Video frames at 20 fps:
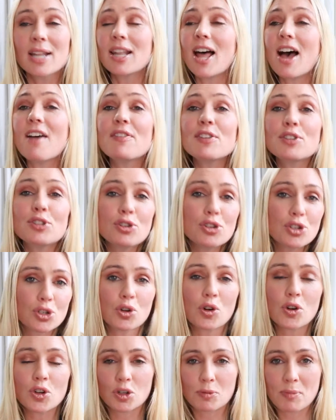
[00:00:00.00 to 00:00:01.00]
Life is too
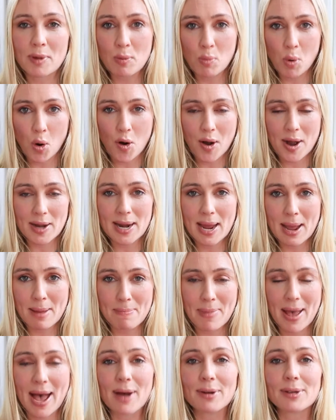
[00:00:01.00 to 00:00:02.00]
short to be worried
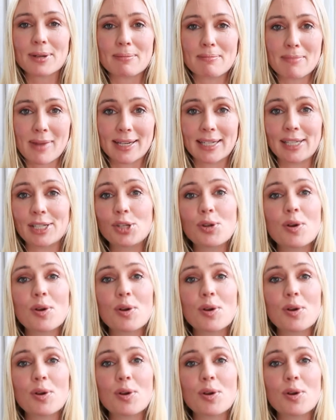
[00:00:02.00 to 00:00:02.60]
about money.